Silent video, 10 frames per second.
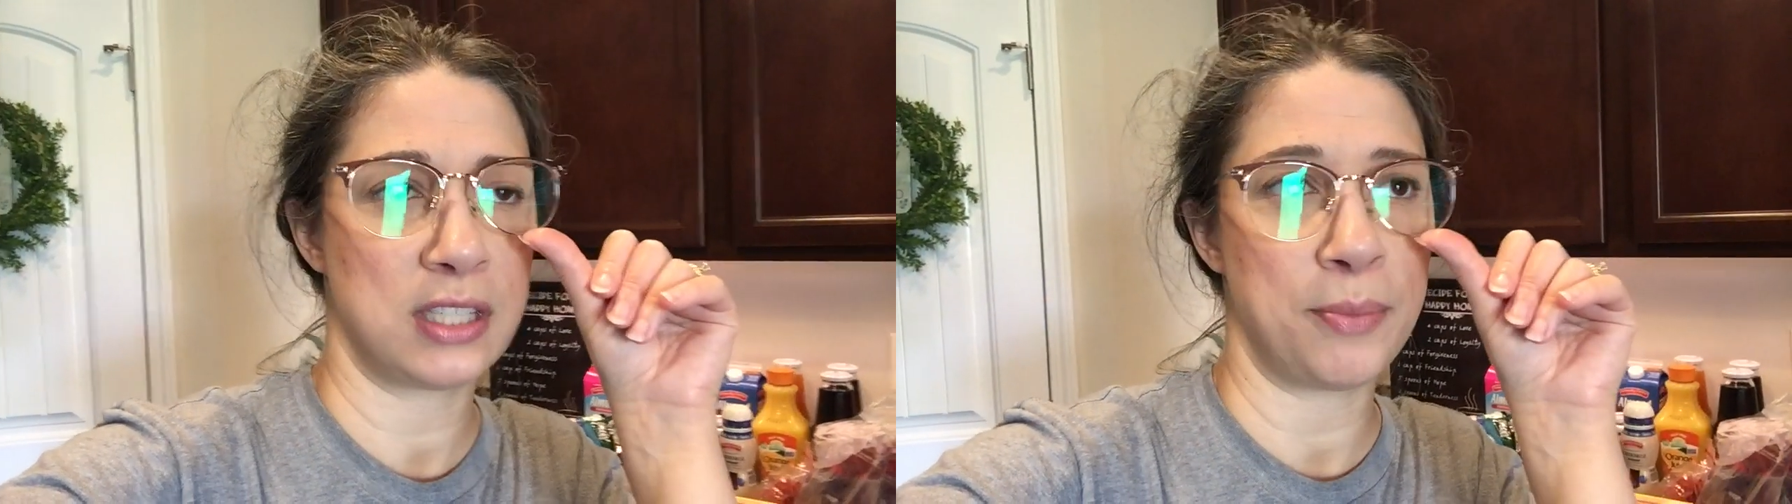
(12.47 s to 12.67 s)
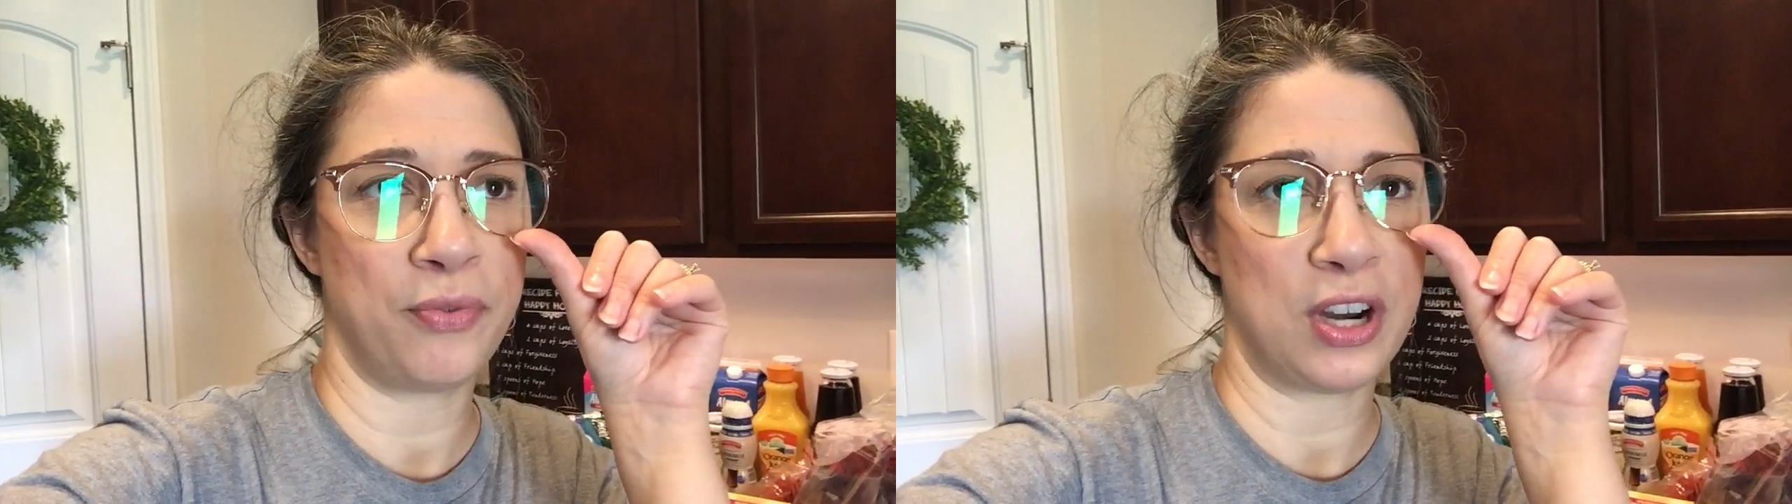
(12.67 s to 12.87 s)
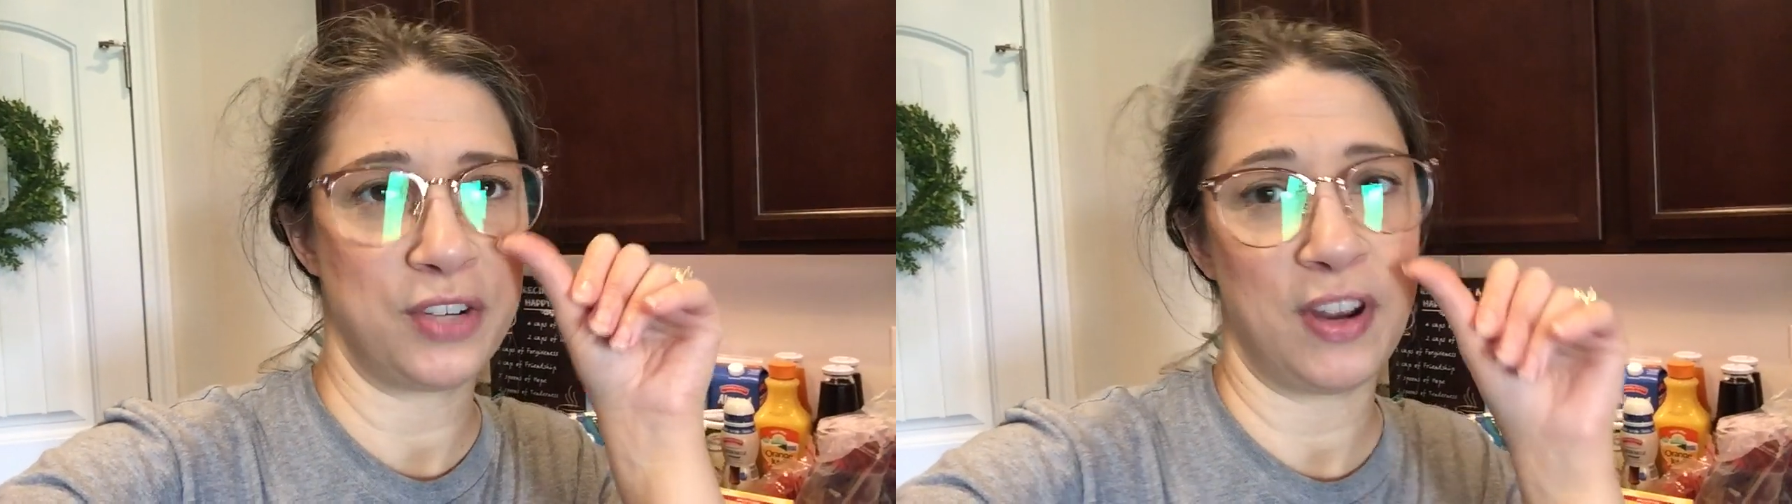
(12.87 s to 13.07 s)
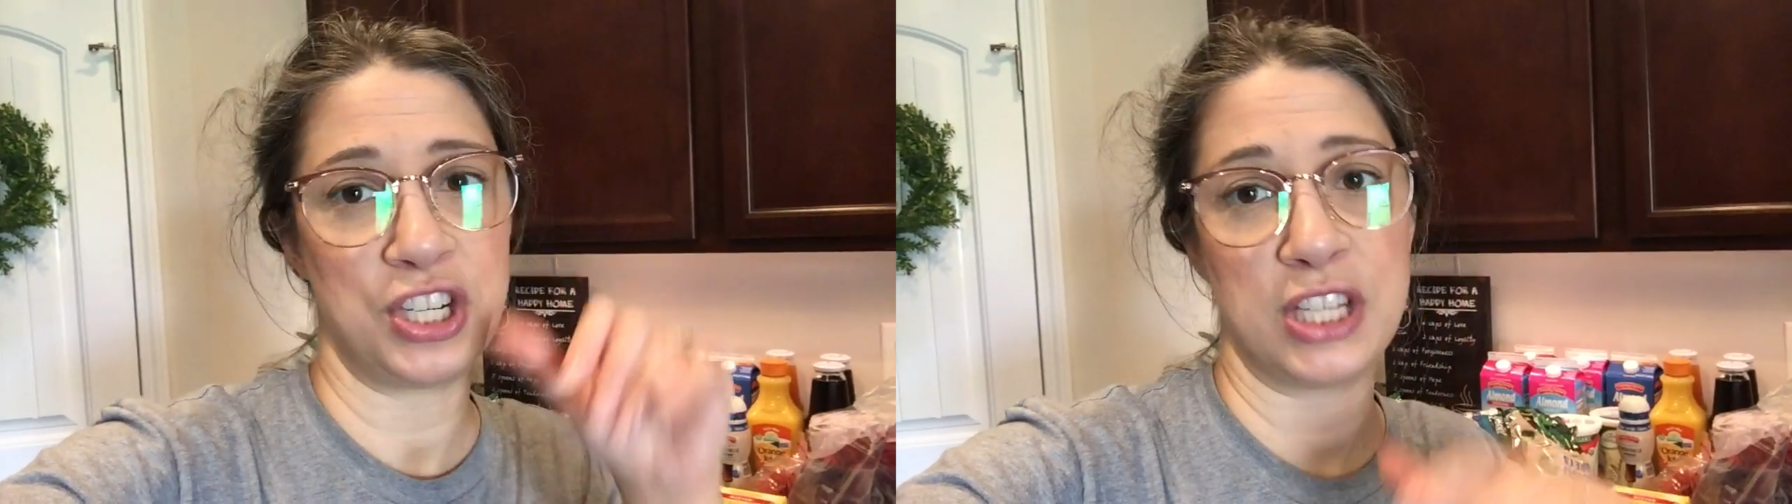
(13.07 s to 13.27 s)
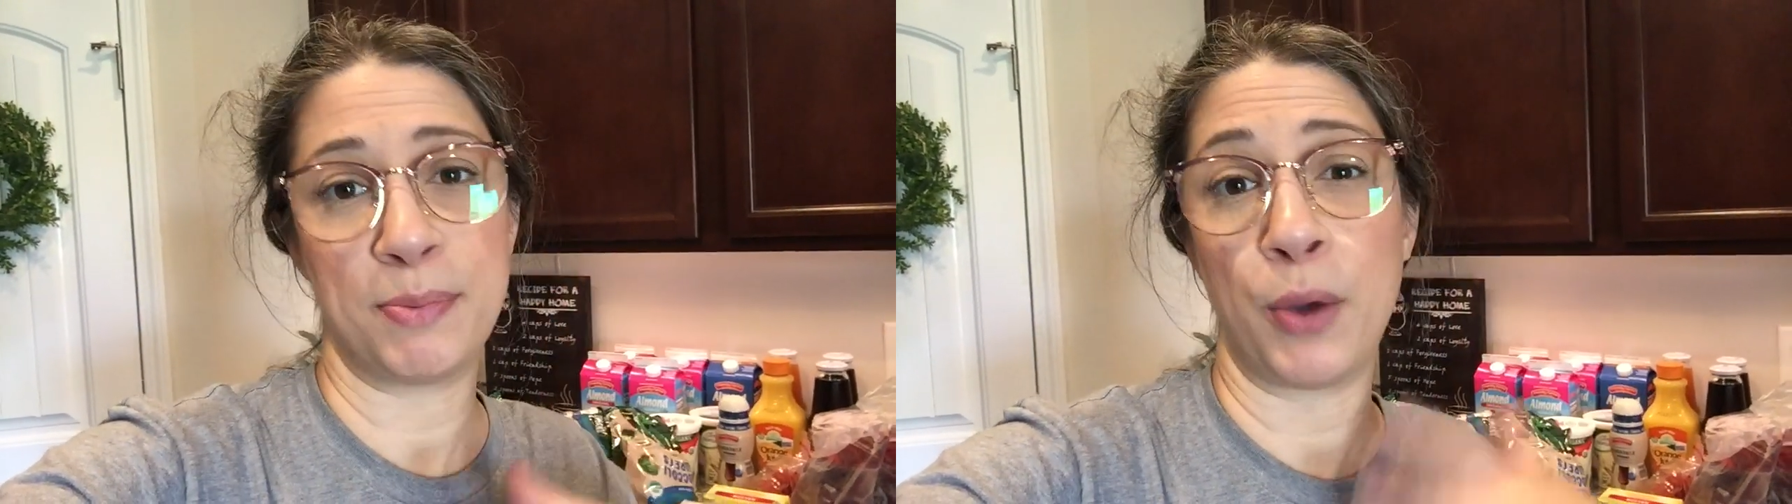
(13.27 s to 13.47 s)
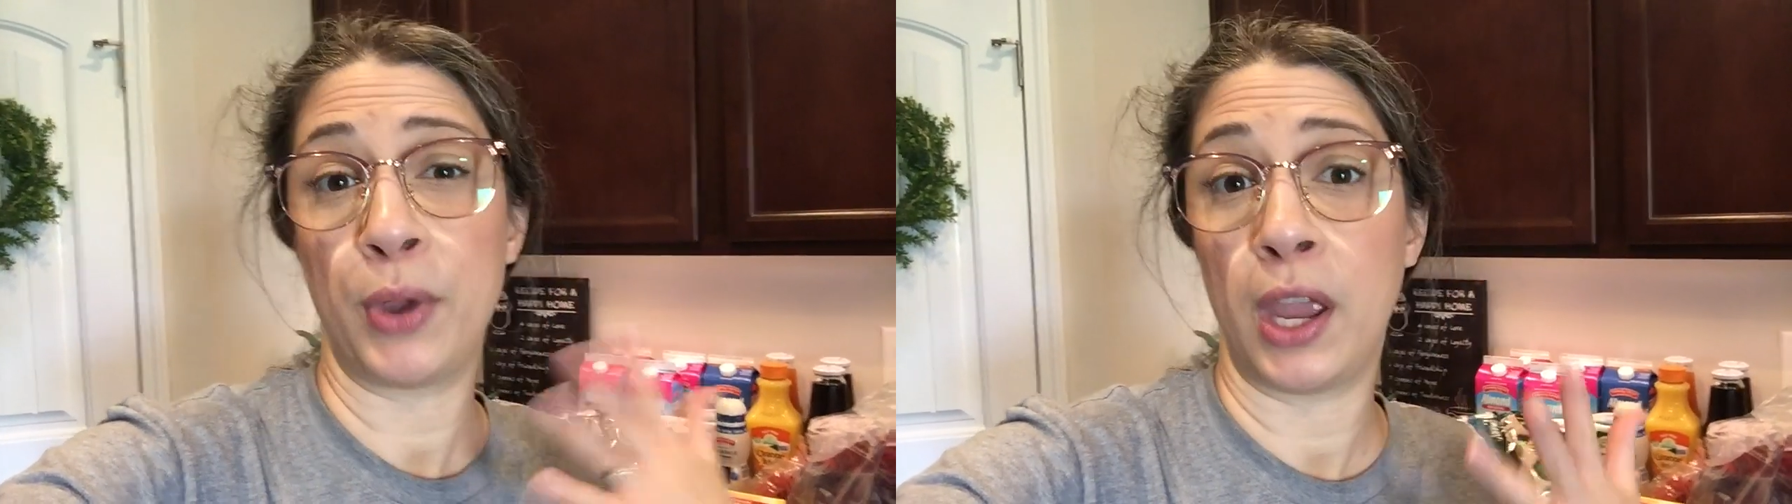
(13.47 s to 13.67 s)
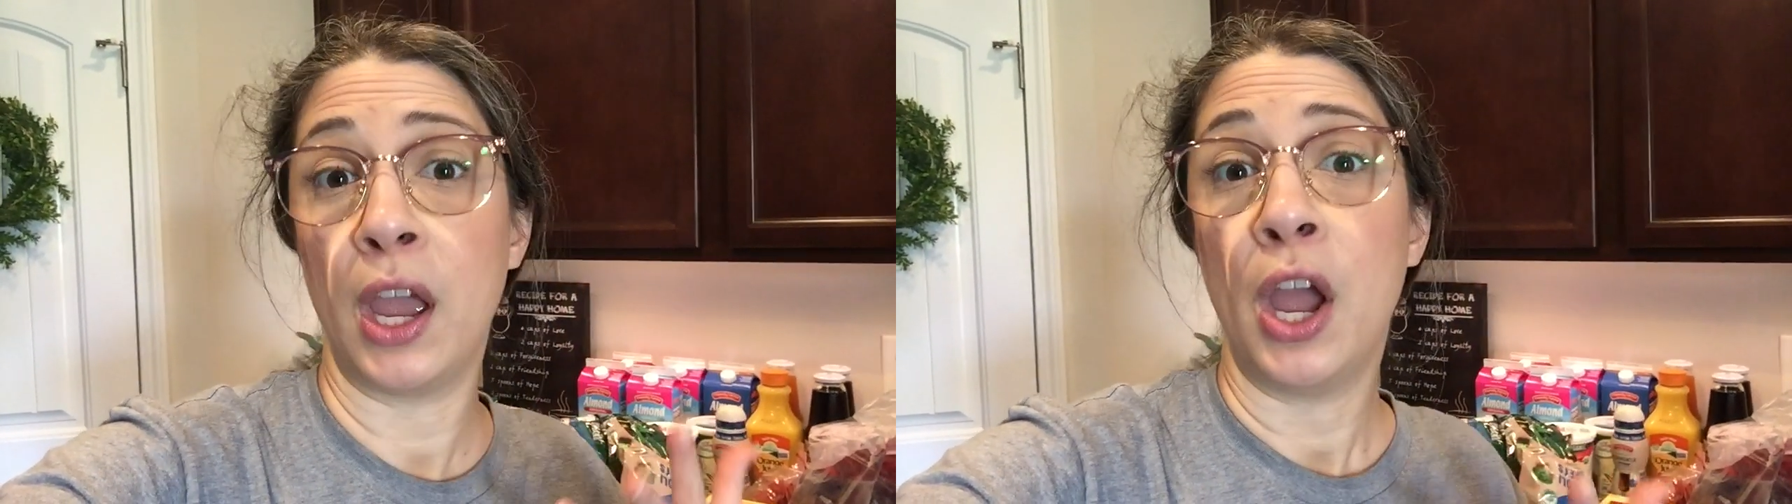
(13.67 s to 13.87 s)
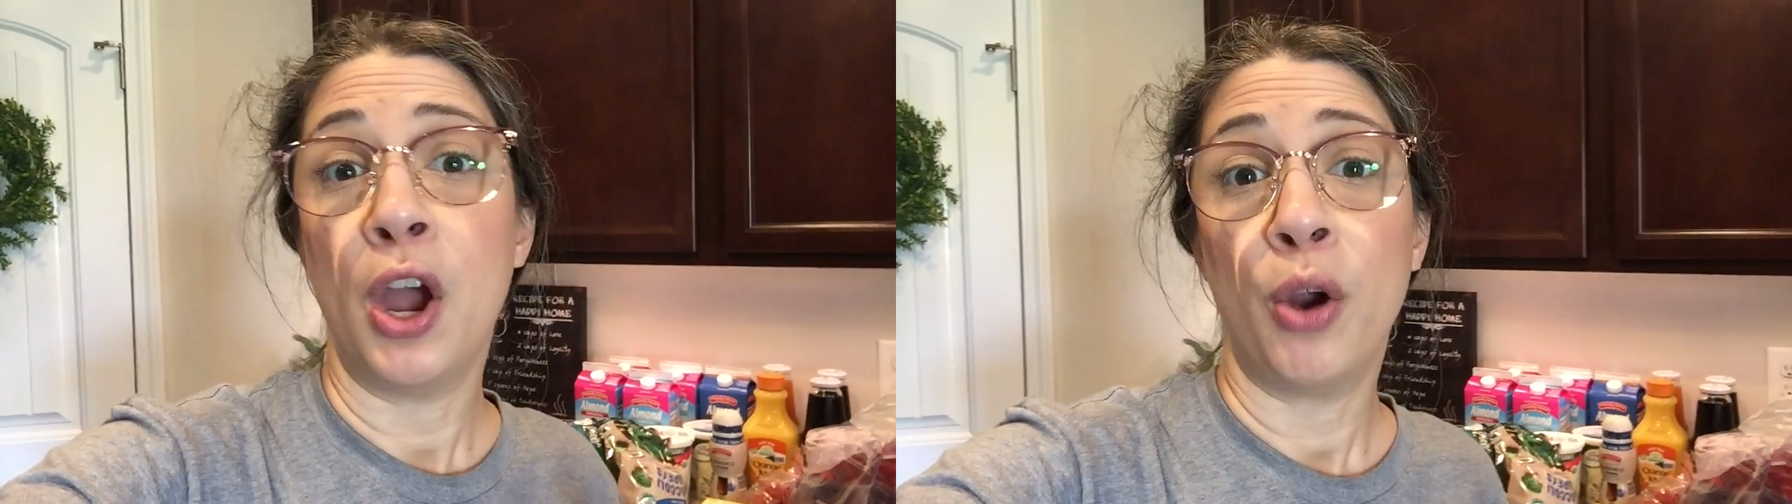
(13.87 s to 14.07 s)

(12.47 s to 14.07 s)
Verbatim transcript: some fresh veggies, but we